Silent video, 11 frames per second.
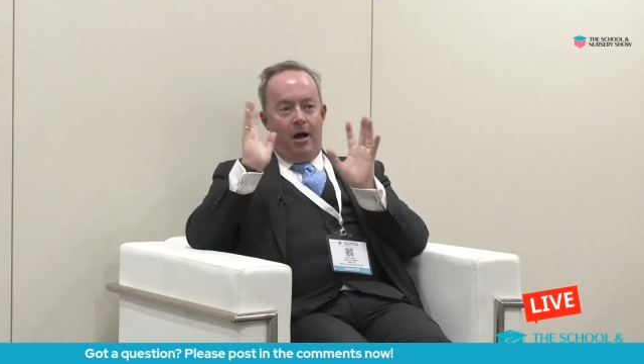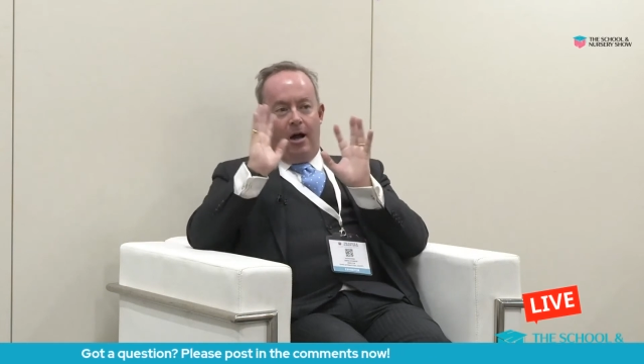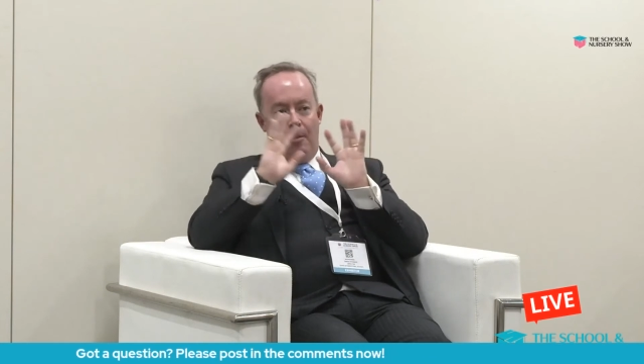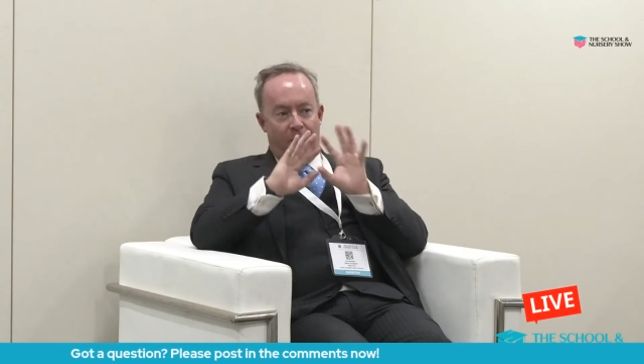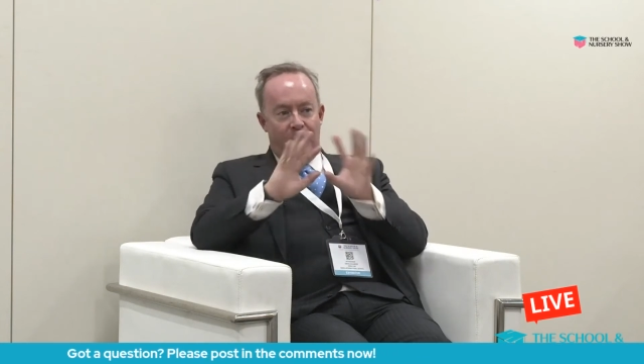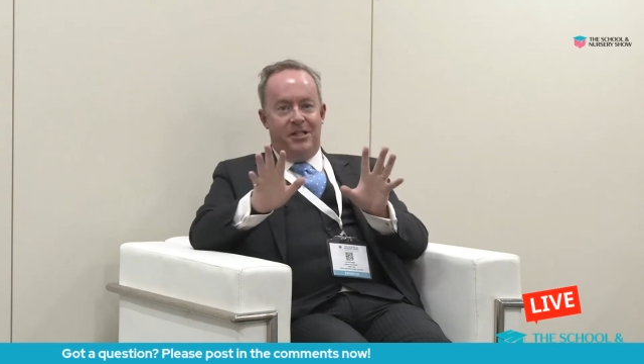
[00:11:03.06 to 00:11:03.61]

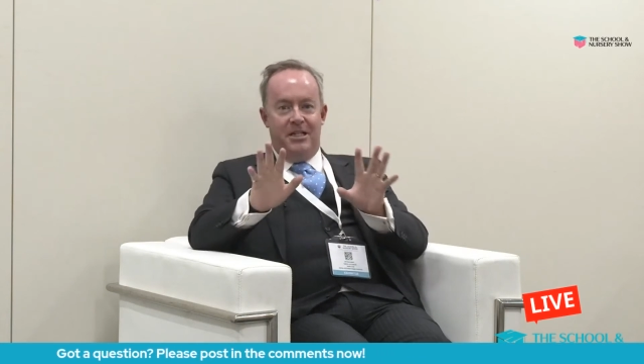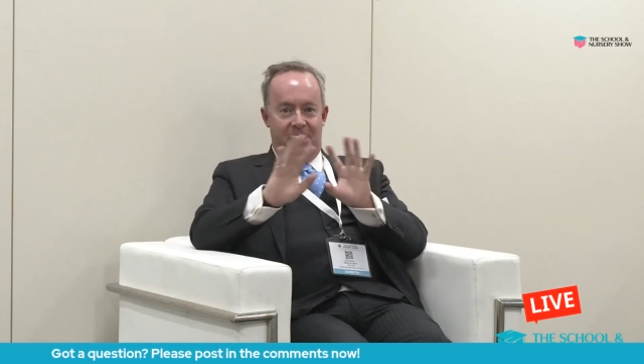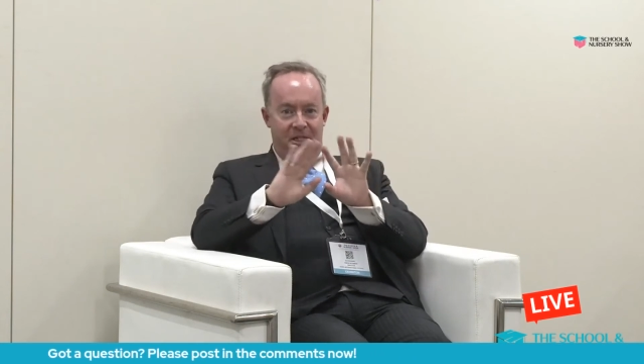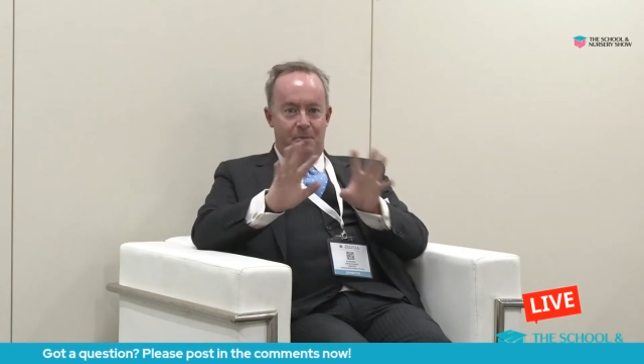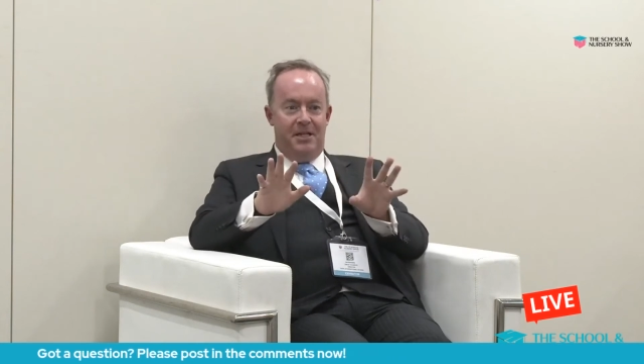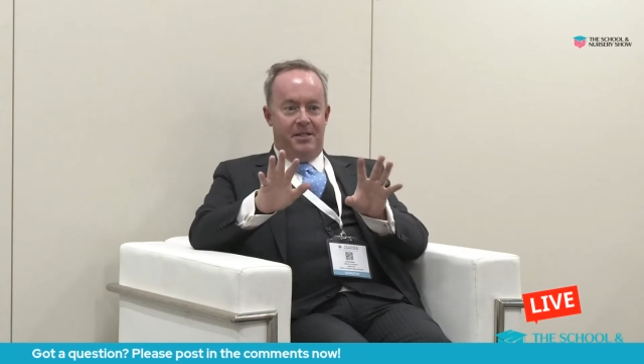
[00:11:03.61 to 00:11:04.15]
I personally
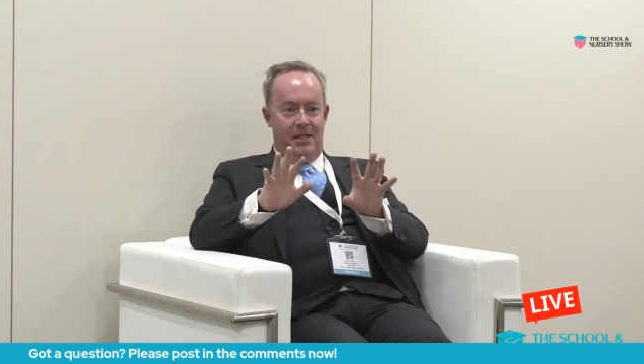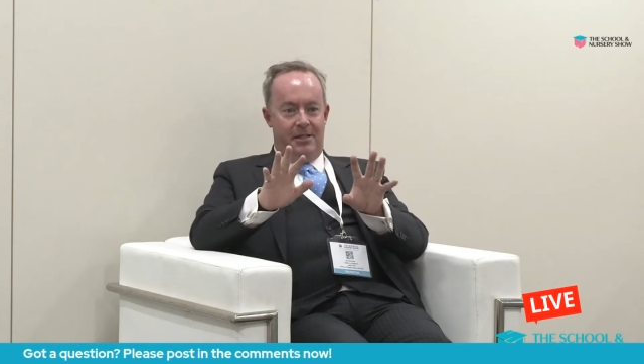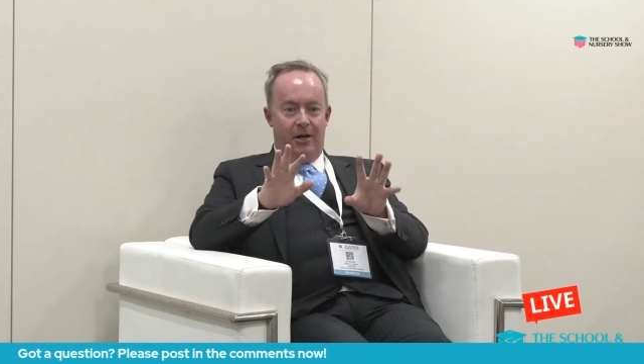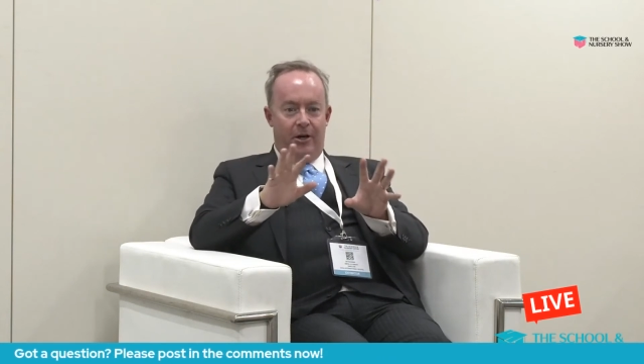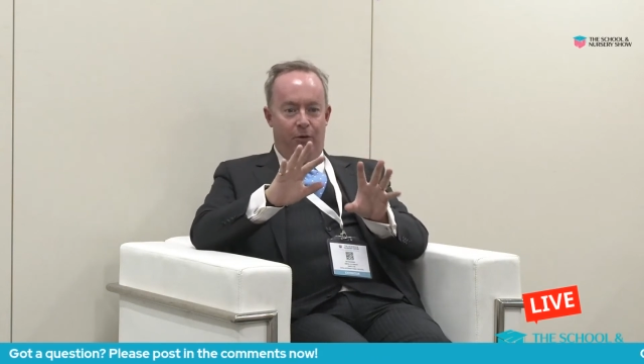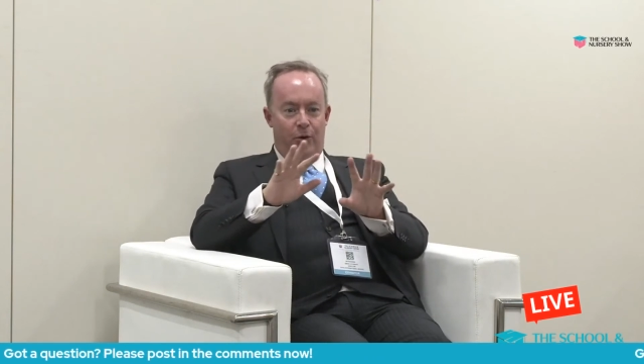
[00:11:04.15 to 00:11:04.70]
dismiss this
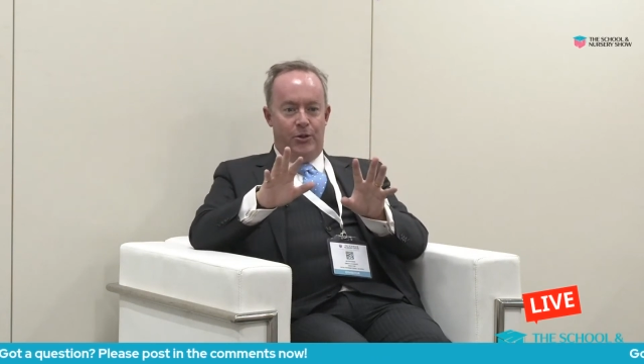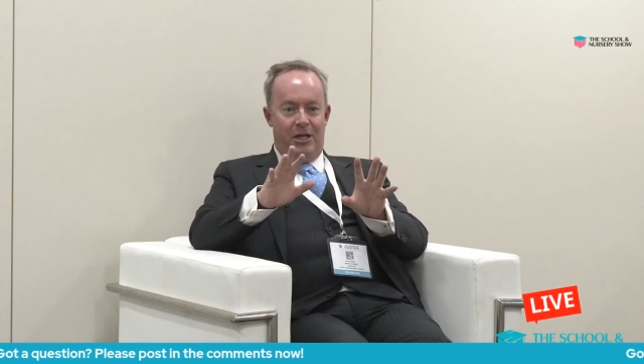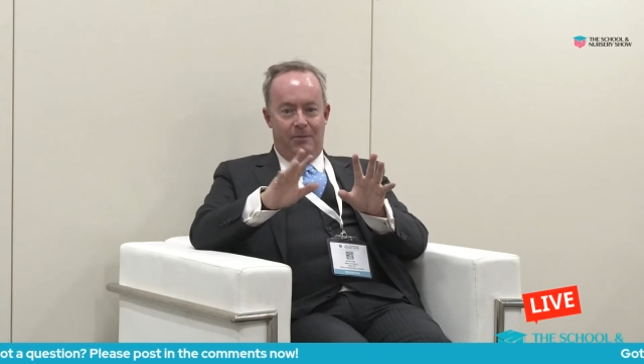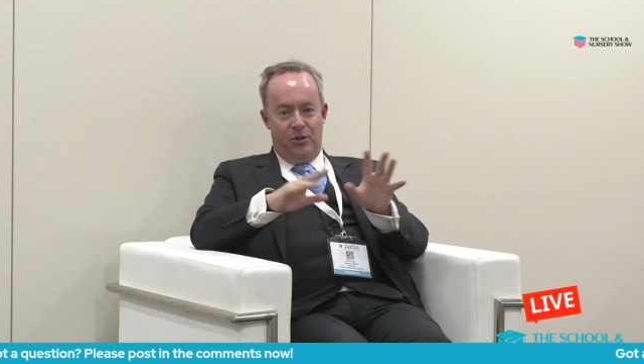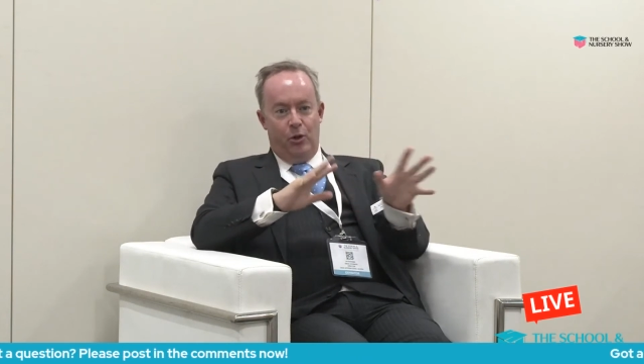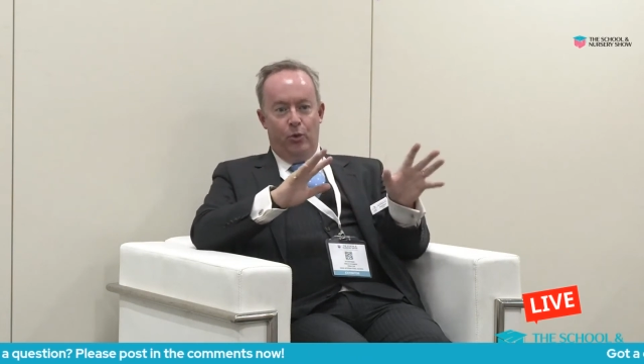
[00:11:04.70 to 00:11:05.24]
kind of
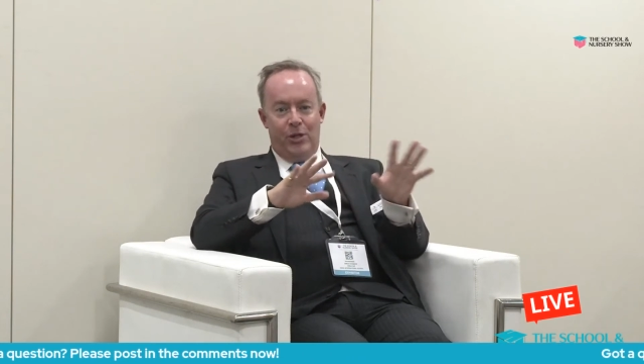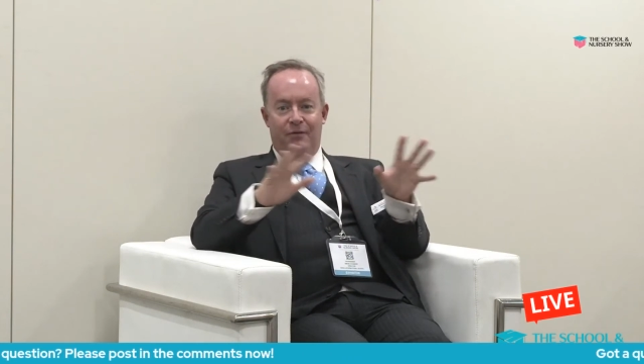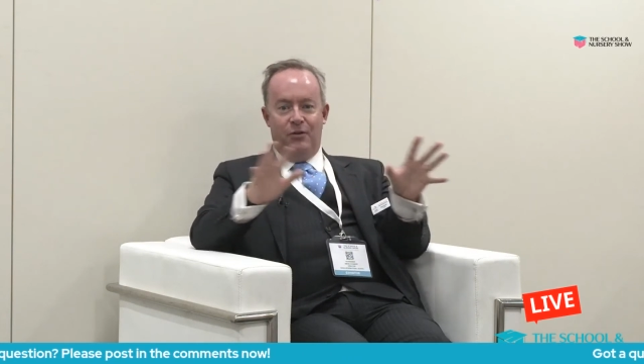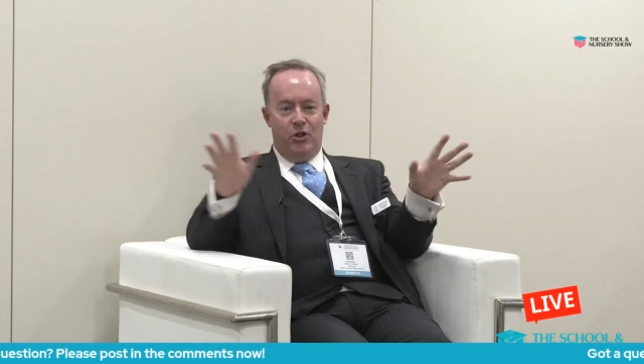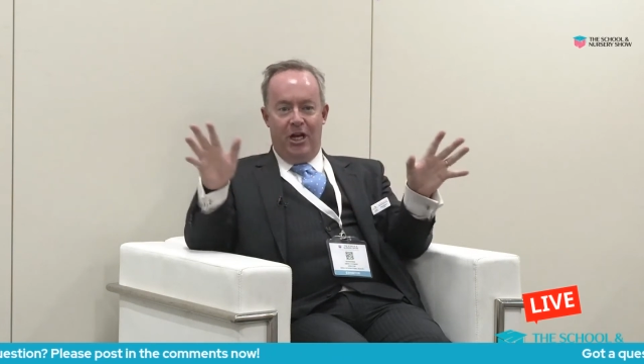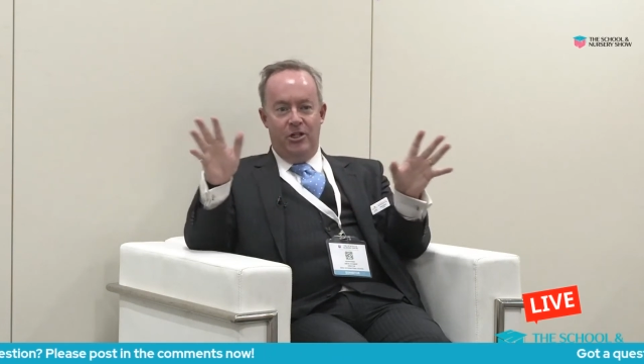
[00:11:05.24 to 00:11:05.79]
concept that schools
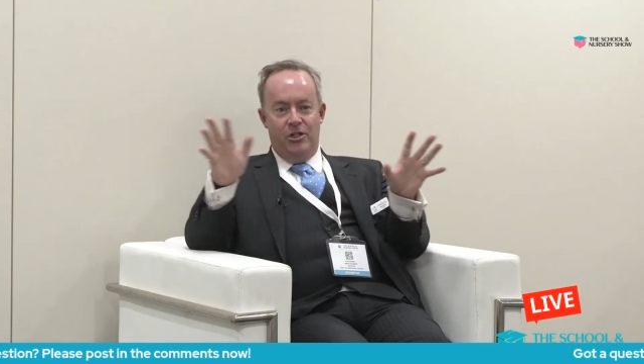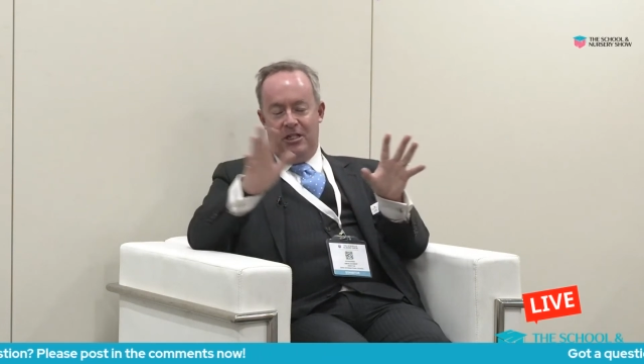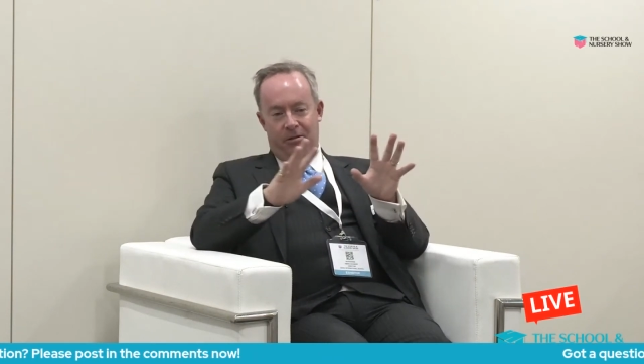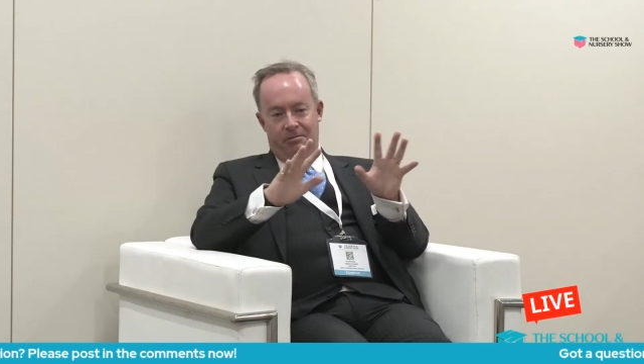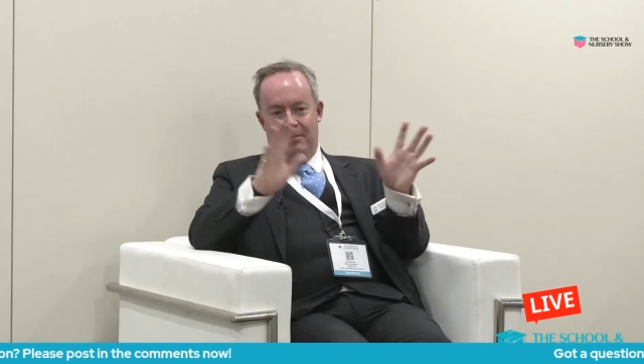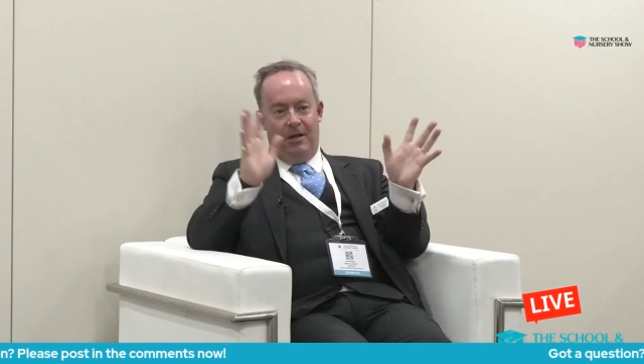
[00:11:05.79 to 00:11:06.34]
haven't changed
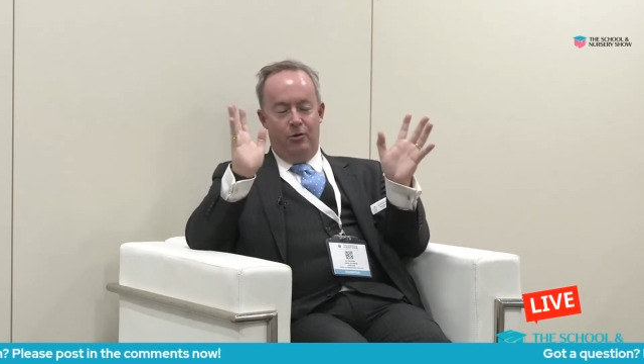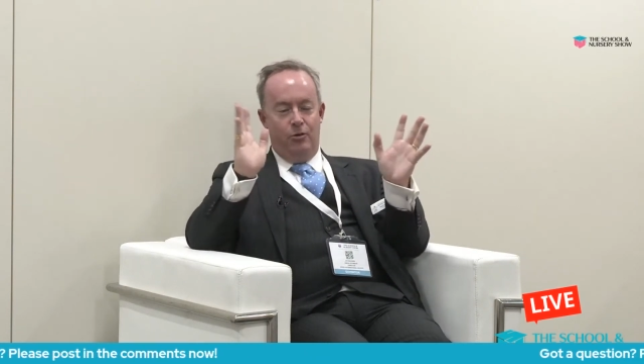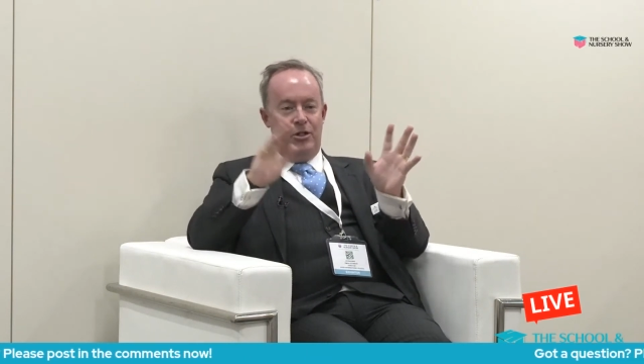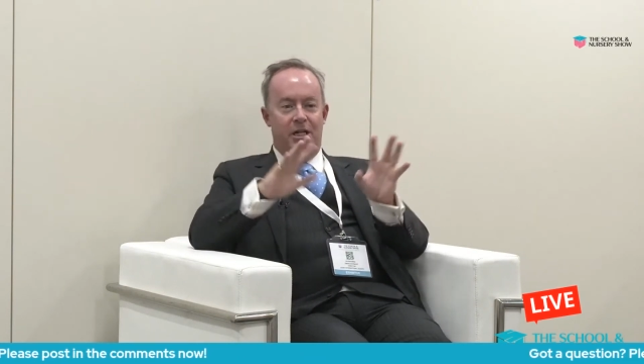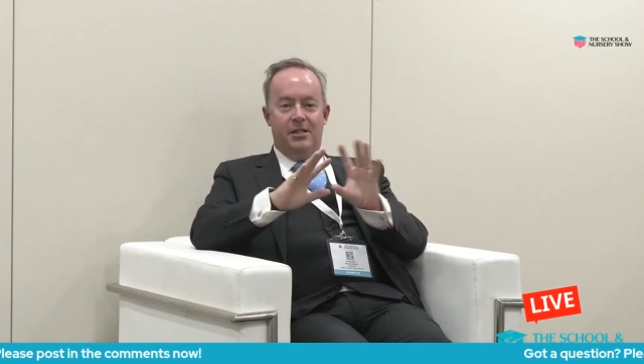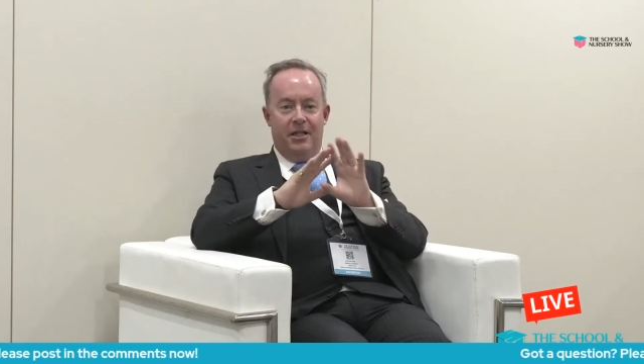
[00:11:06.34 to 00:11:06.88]
in 100 years.